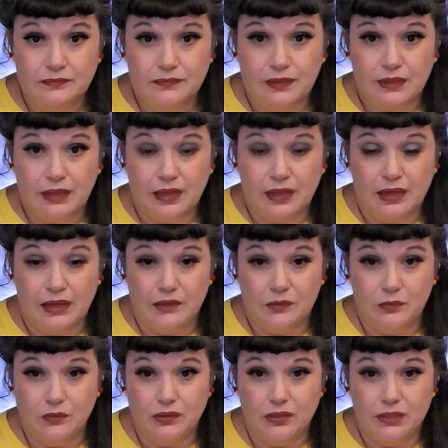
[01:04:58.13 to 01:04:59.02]
And
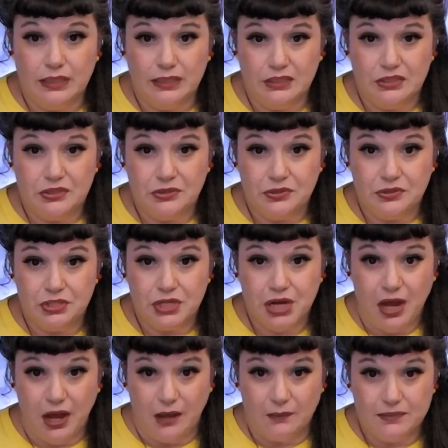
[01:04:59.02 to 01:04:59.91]
working 2
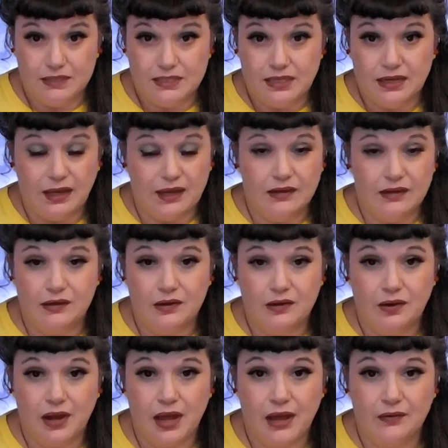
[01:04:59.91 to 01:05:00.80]
jobs. I don't know
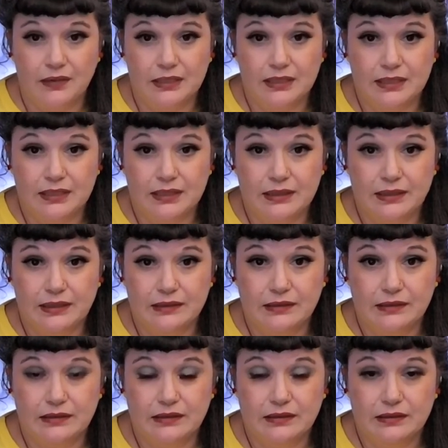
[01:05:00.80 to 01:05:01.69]
how he did it.
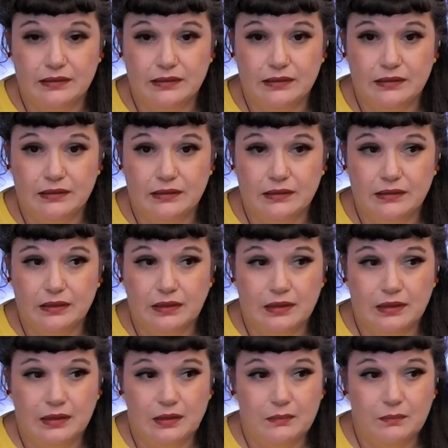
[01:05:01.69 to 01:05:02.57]

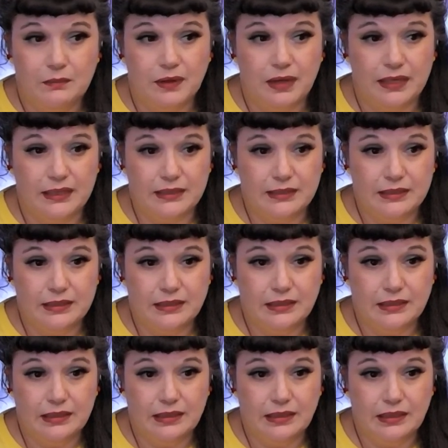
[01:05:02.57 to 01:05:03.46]
But
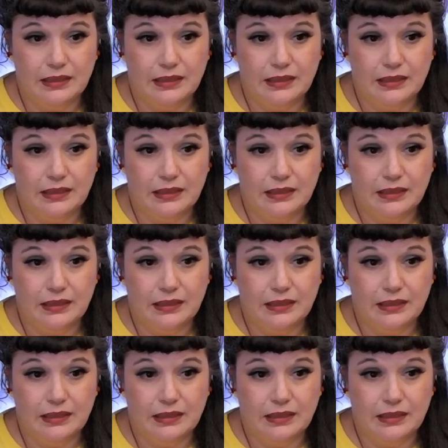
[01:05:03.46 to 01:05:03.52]
he